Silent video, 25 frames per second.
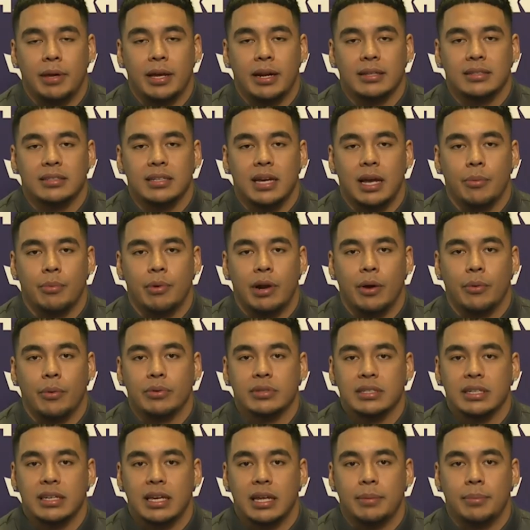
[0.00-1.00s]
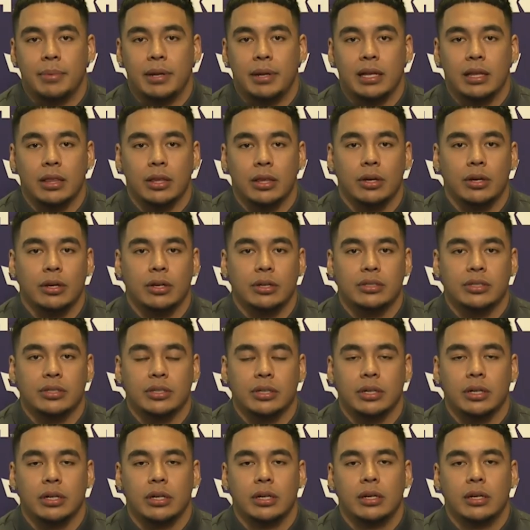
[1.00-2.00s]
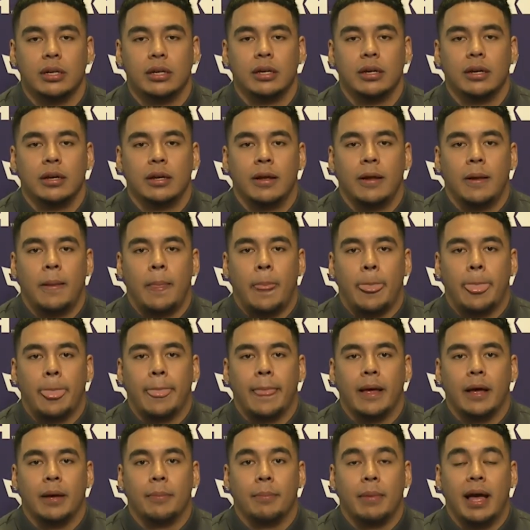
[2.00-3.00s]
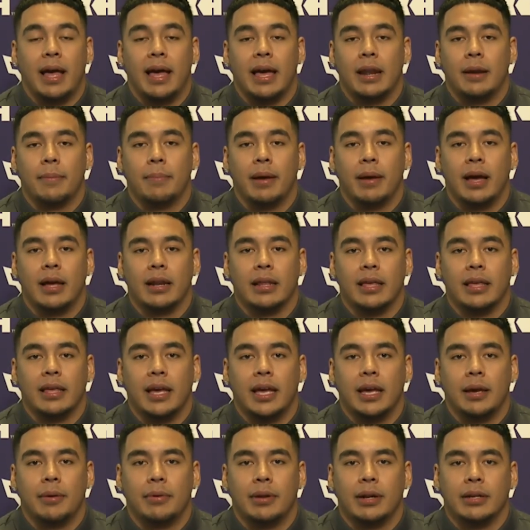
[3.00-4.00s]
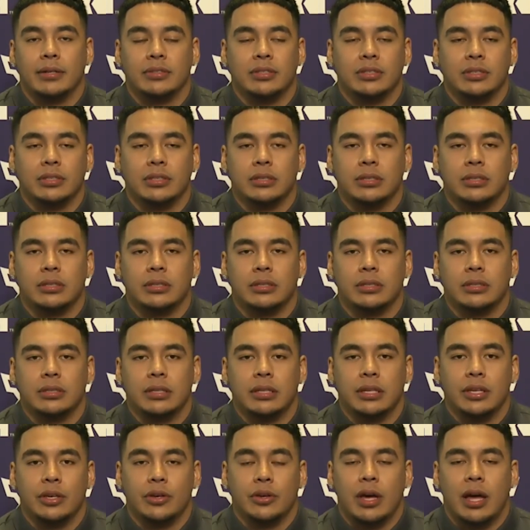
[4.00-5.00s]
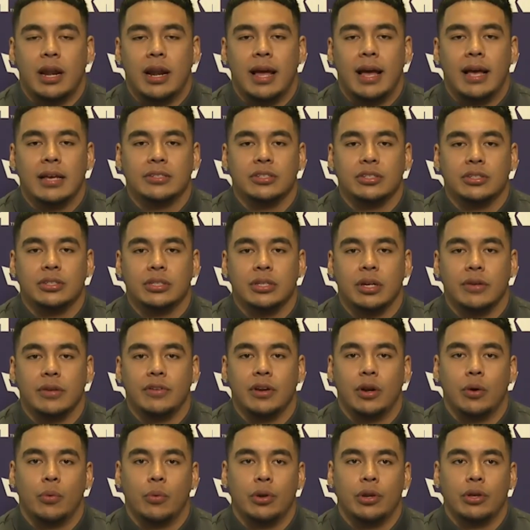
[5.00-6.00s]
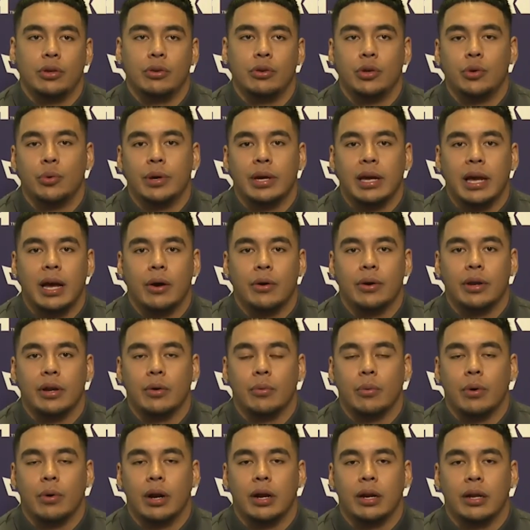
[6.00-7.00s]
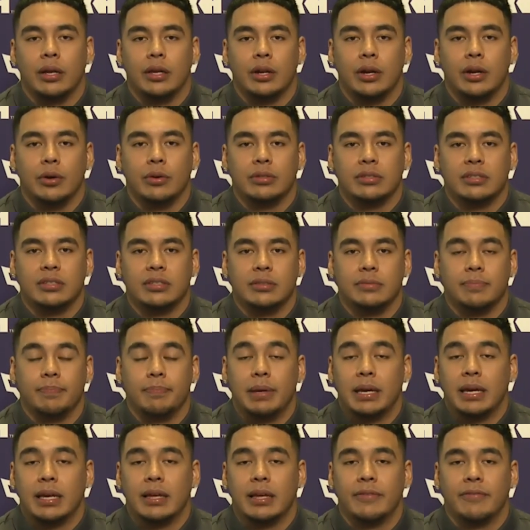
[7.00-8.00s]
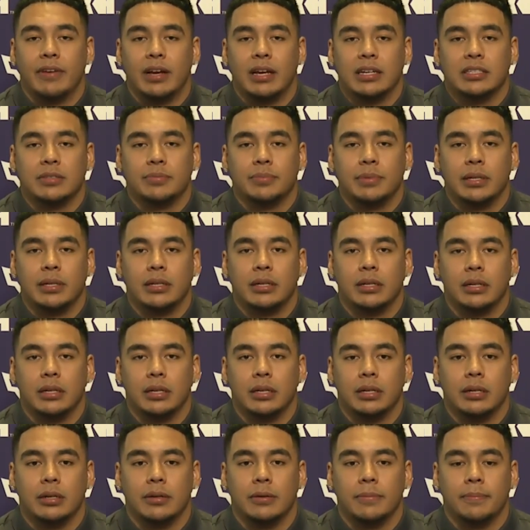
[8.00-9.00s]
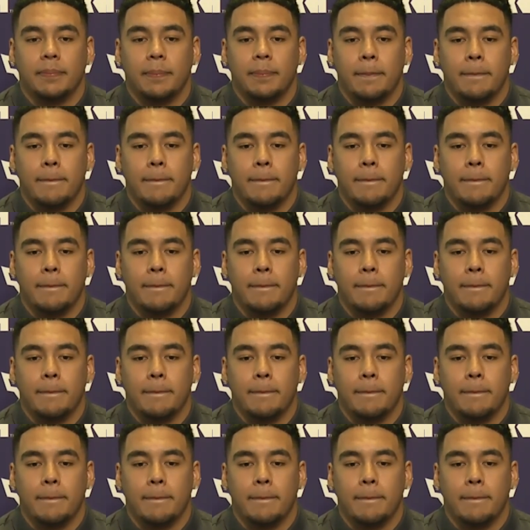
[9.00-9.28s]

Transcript: at a time when I wasn't getting many looks or um, I had a bad game and it's just, you kind of ask yourself, you know, what are you doing out here? Why, you know, it's big investment. Um,